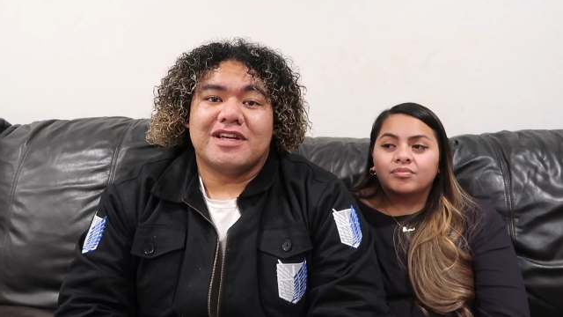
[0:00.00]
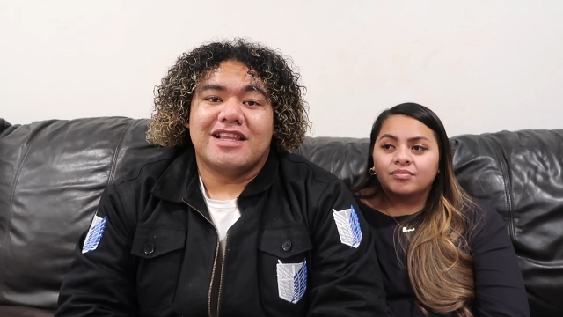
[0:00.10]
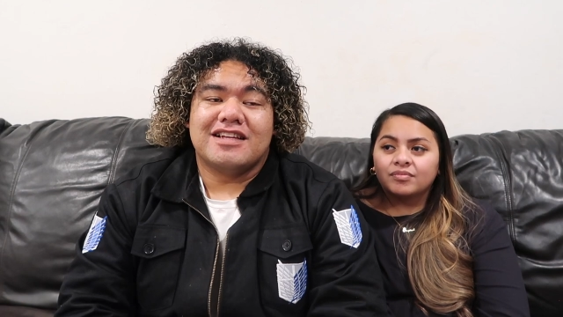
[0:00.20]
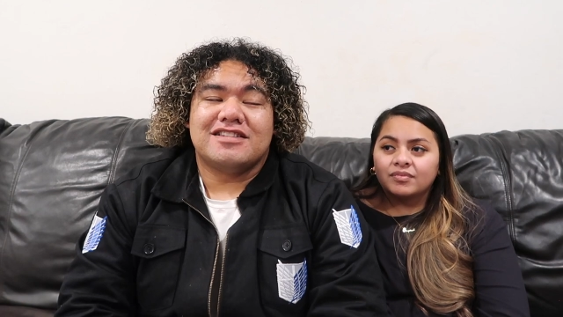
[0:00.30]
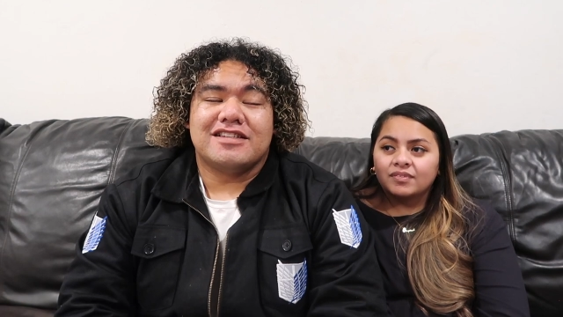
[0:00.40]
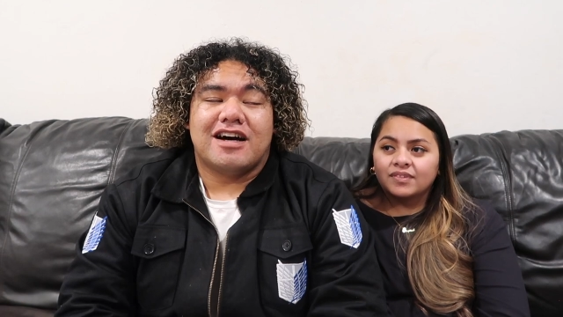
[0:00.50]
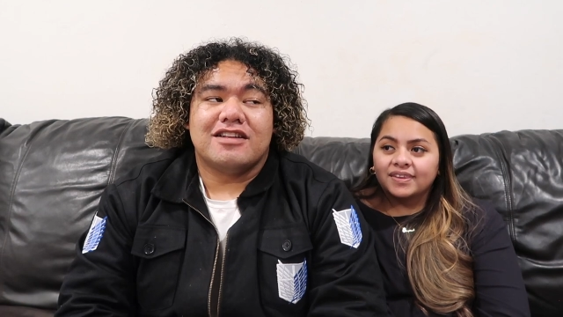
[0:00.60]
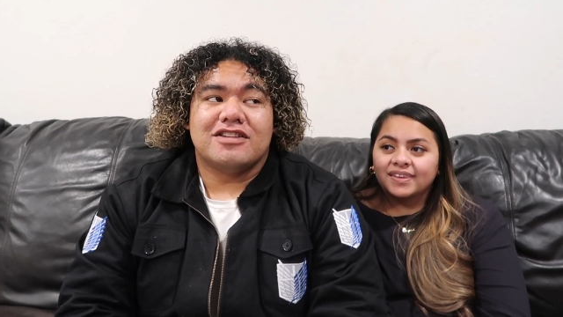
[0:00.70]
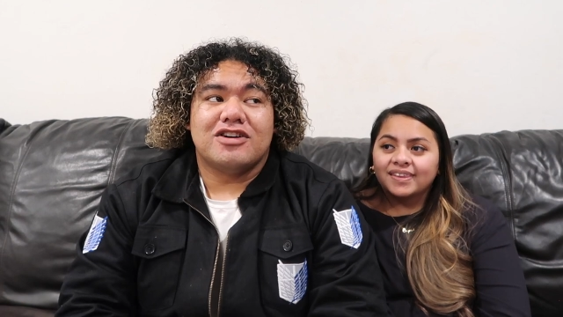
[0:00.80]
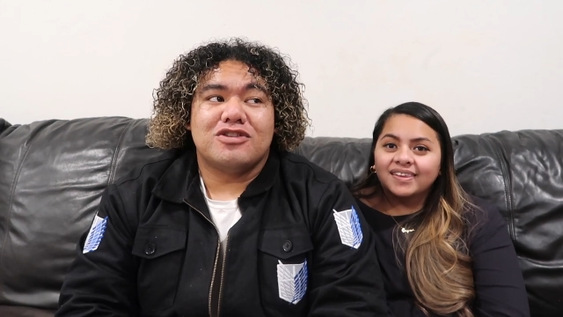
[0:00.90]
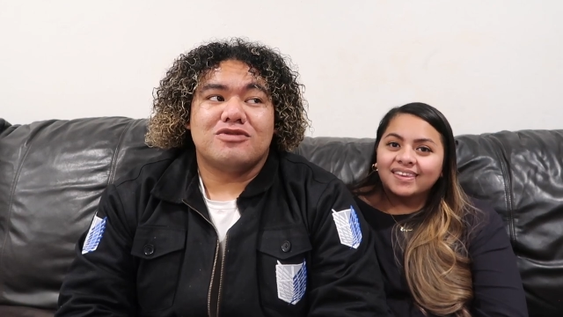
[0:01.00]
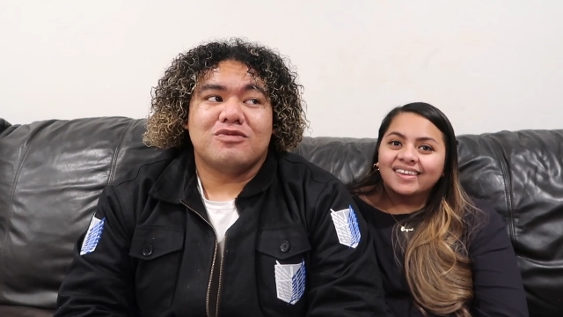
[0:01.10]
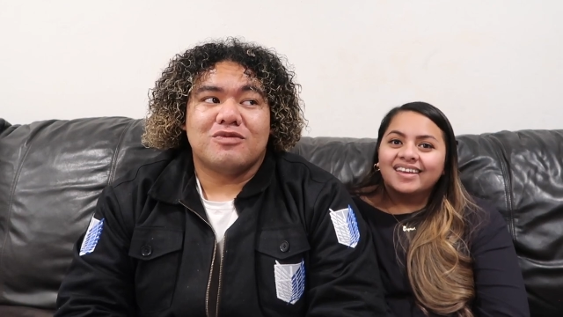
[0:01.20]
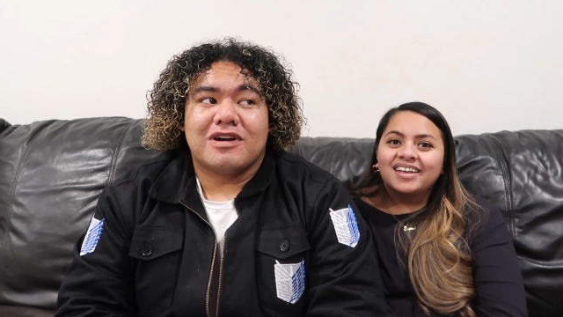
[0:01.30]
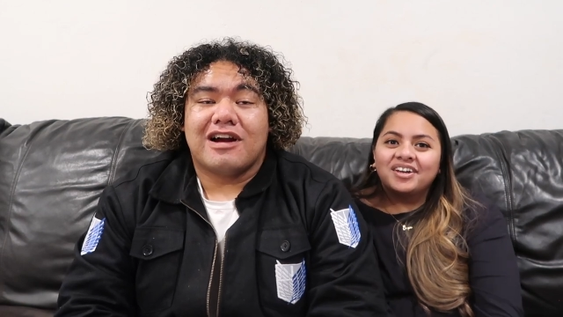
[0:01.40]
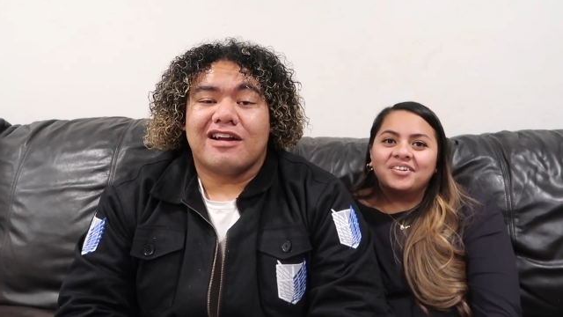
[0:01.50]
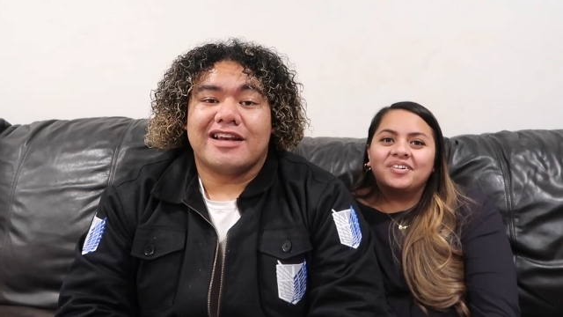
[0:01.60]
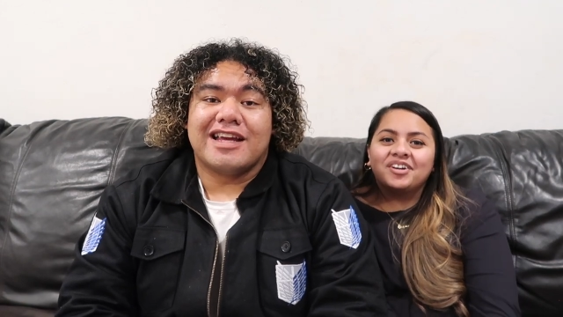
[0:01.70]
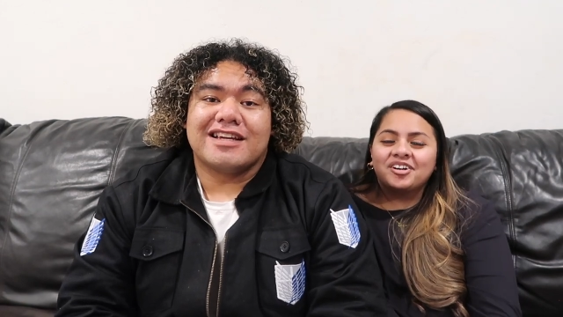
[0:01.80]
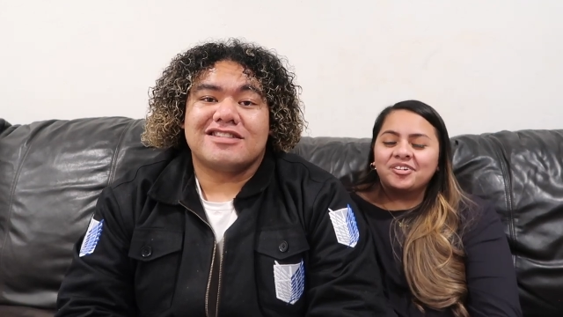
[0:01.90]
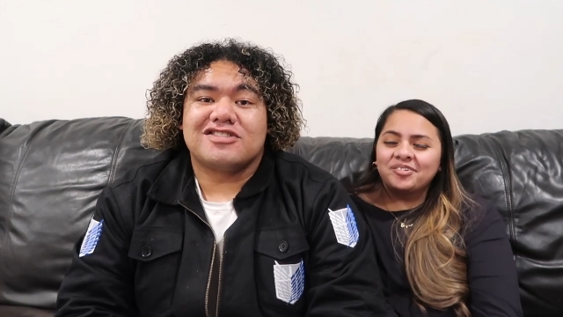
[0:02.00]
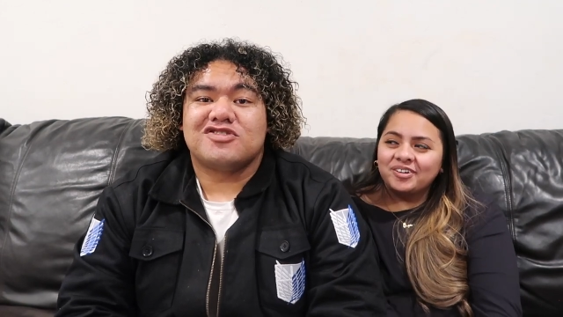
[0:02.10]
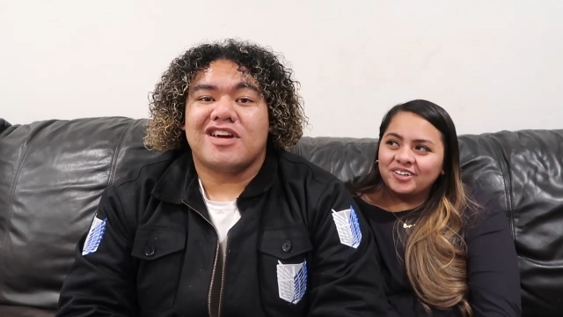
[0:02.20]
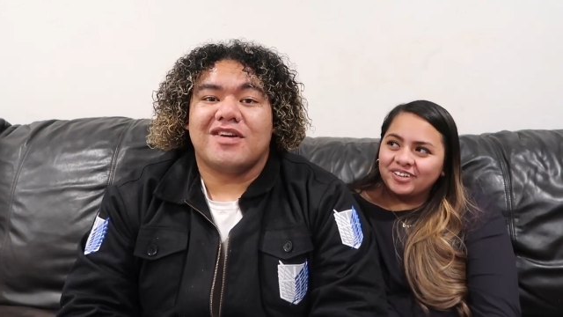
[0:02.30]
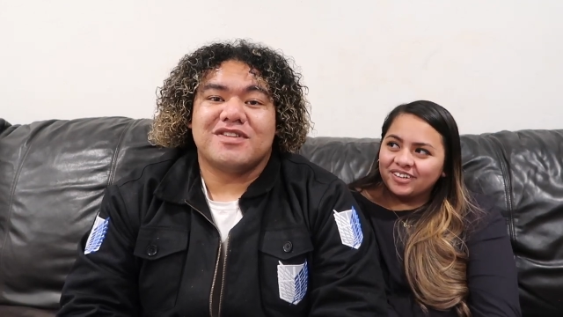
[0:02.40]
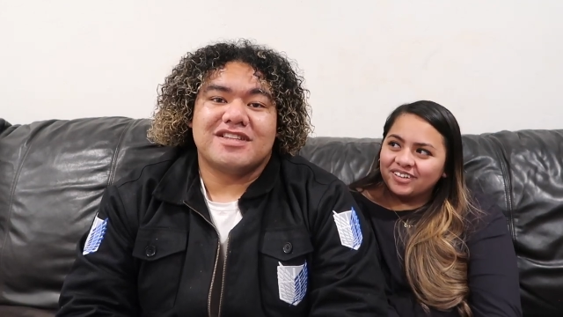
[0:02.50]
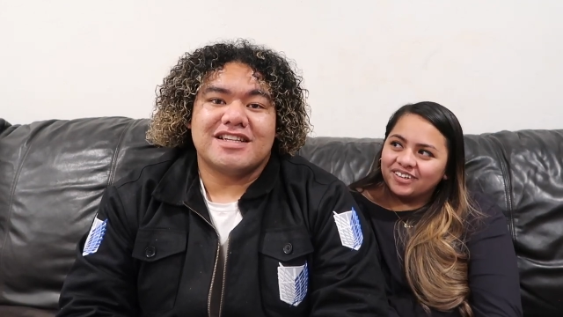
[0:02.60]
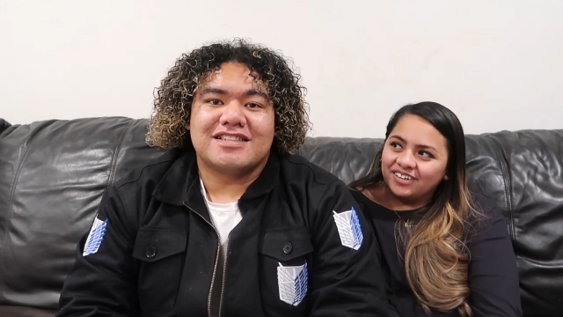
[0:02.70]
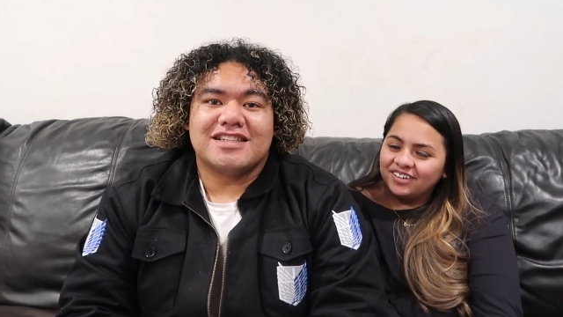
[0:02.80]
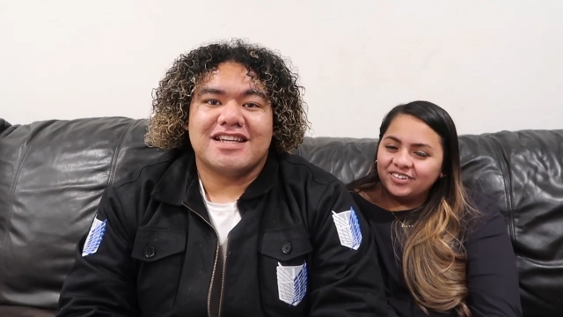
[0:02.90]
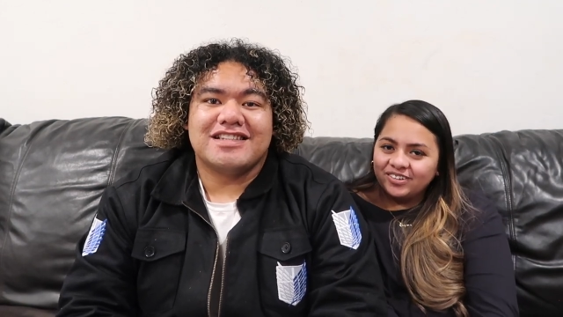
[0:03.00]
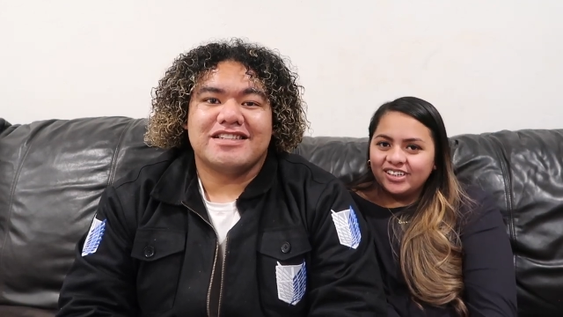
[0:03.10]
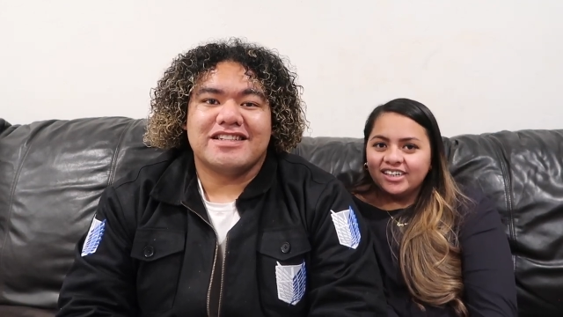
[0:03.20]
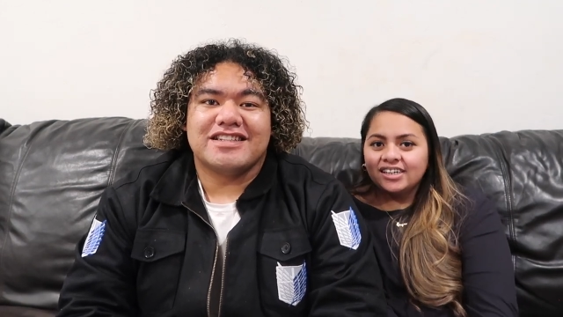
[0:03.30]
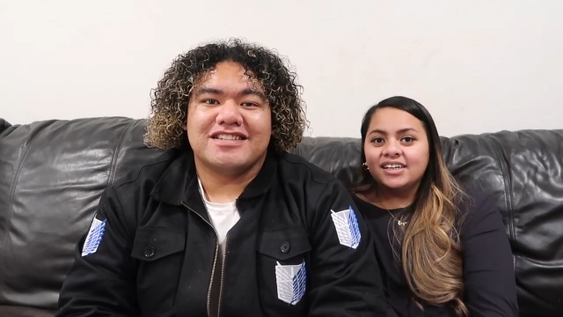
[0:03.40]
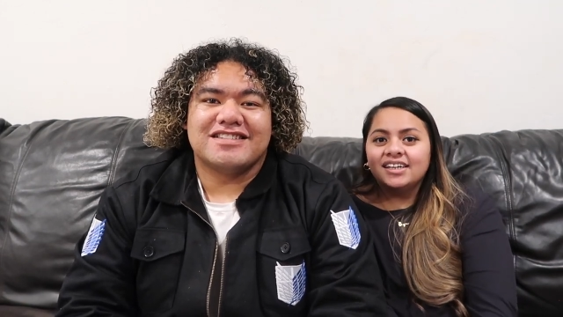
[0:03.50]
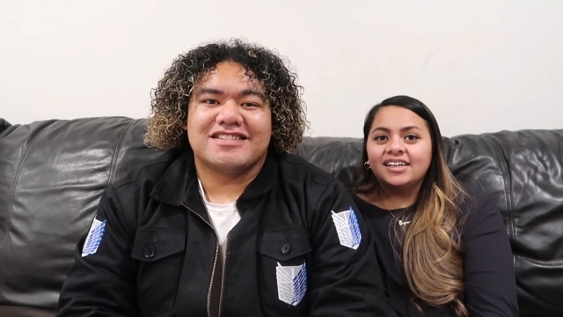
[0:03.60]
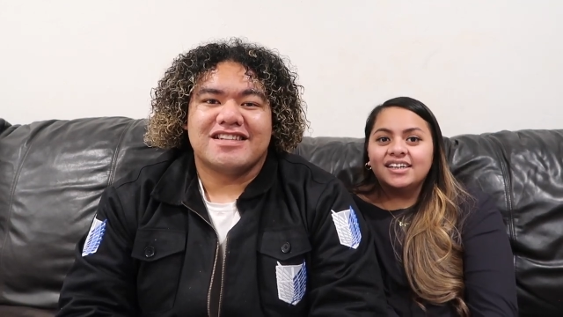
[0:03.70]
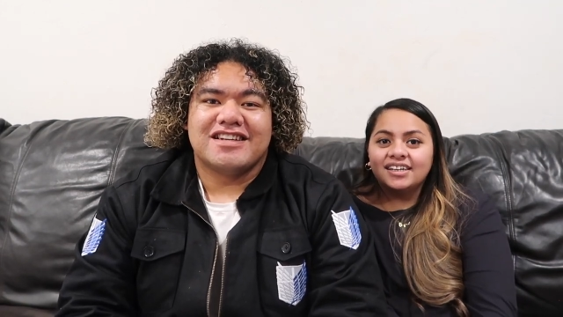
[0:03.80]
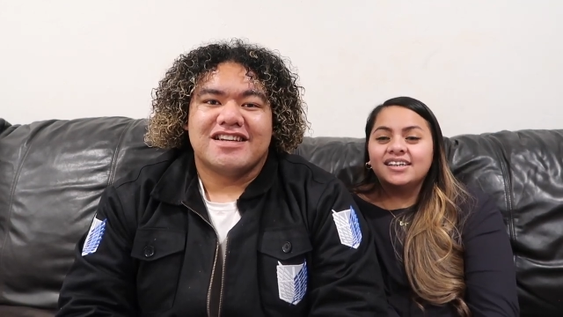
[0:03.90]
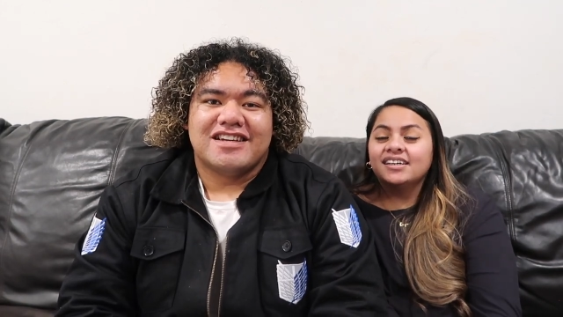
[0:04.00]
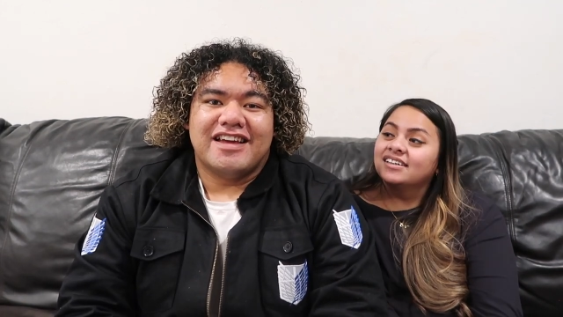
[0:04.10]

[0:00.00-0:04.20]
Speaker 1: we let y'all know where our where next travel destination going. is.